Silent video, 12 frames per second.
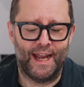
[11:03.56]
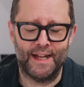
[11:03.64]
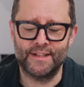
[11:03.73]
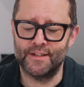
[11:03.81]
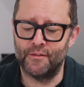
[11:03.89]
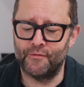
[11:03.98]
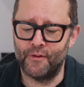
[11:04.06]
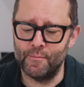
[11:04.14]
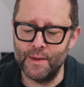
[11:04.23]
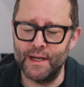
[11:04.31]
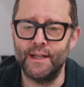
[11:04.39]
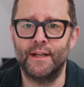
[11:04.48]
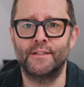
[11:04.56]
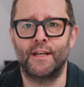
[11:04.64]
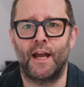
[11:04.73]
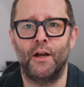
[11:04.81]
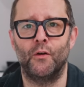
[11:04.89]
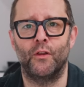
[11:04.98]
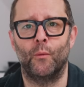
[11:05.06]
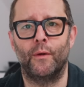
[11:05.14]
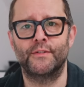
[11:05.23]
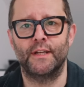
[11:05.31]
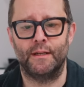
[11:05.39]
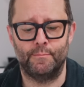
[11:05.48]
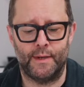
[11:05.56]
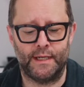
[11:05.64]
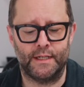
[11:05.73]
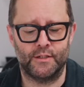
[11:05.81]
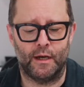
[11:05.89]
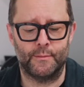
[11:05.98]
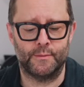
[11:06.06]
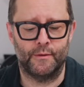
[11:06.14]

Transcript: it's a familiar tale that we've seen many times